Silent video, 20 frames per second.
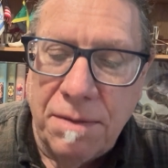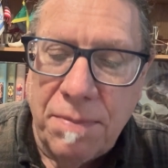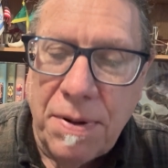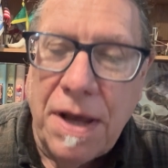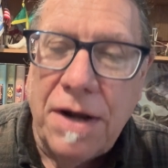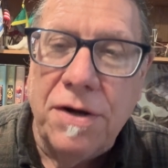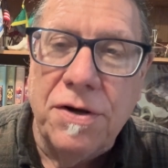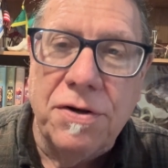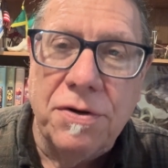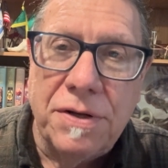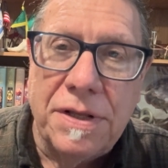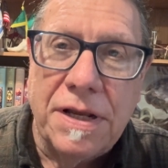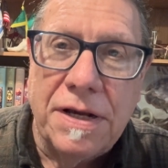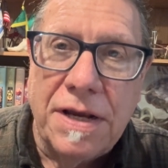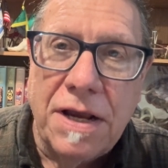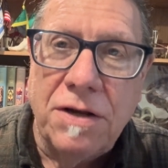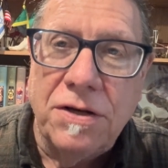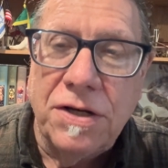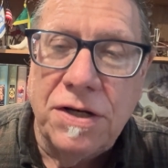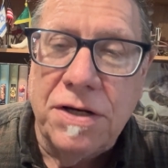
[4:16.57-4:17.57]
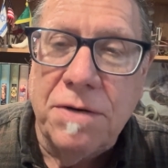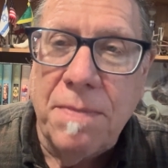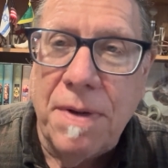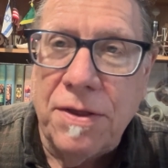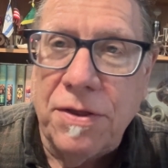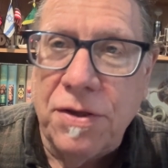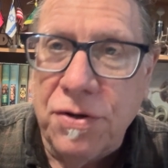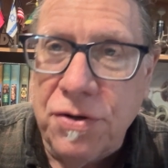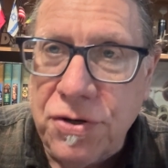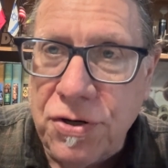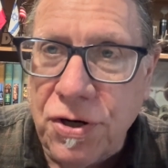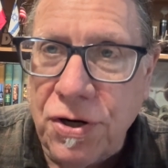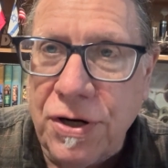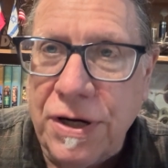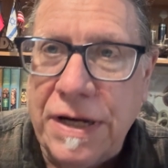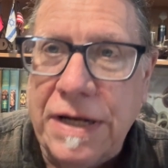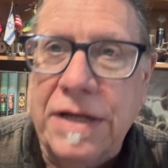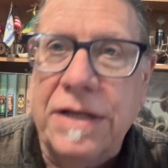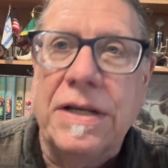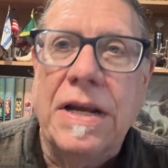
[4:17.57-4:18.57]
Pentateuch that tells us about the
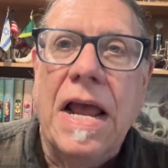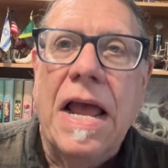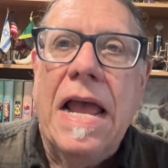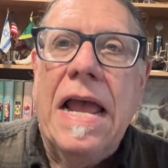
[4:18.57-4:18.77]
journeys,